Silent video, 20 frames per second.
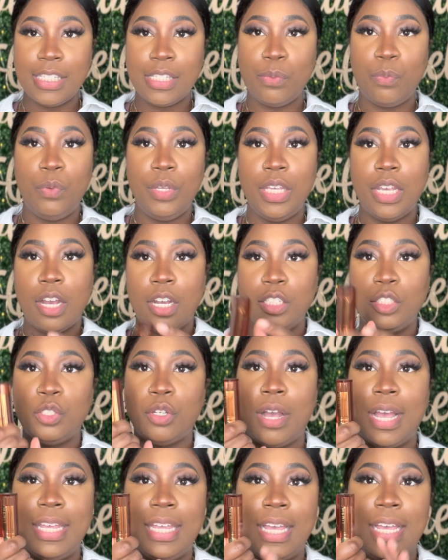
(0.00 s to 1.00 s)
we are
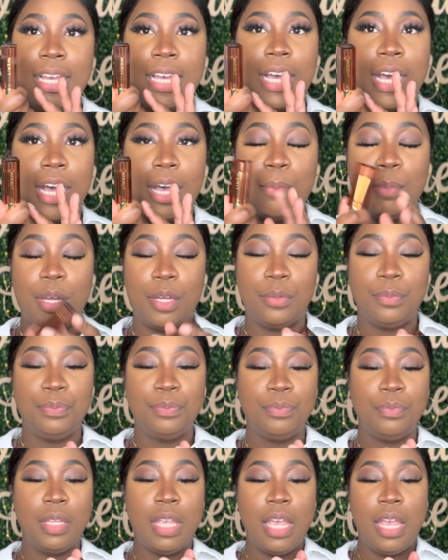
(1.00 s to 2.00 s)
trying Cabo.
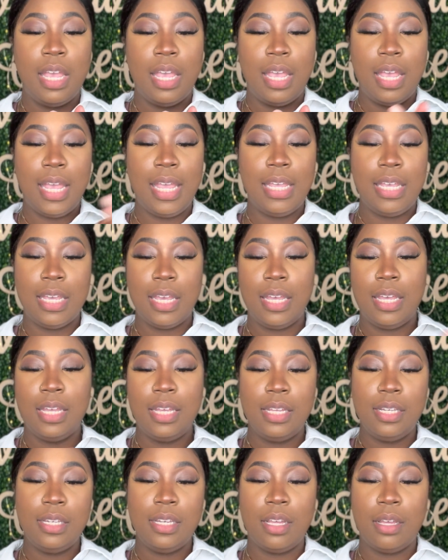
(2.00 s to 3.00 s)

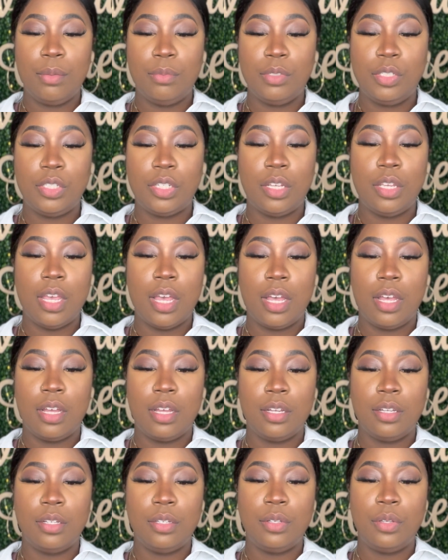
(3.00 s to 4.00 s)
And I'm gonna show
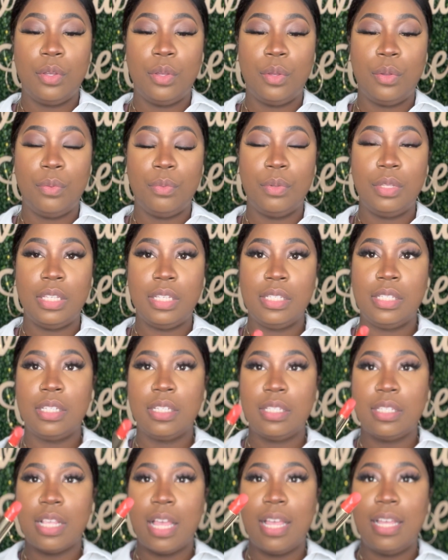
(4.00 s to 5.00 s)
y'all what this
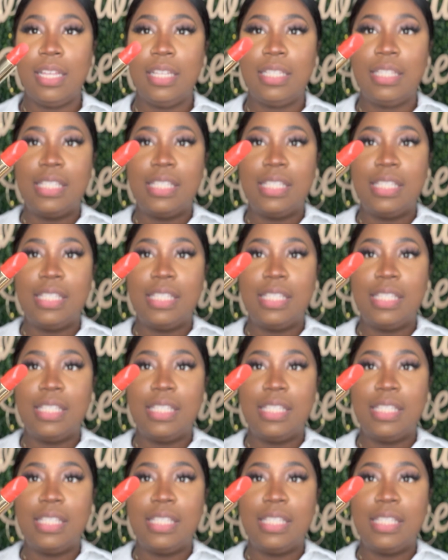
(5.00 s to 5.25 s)
looks like.